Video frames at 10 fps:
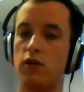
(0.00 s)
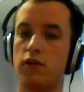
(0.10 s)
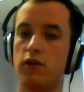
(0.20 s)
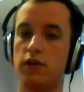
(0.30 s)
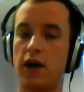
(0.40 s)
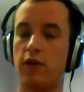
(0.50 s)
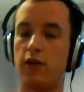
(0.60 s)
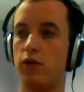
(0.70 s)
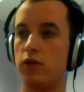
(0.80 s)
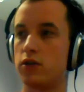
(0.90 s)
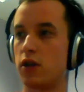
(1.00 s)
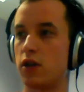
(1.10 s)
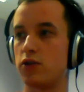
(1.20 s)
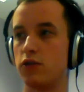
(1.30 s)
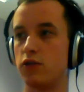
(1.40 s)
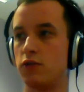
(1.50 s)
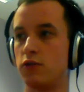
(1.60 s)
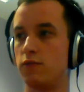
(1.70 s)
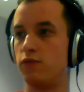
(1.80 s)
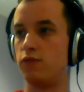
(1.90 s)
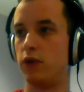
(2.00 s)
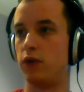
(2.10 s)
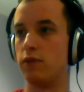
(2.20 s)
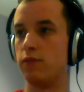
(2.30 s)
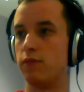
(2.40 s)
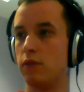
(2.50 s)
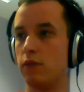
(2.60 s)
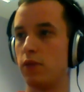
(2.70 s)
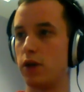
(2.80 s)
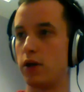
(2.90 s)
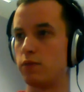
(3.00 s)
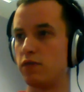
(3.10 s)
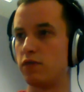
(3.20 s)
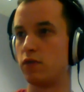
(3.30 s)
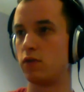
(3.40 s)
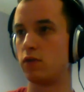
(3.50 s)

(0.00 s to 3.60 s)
downloader section should really be in place before.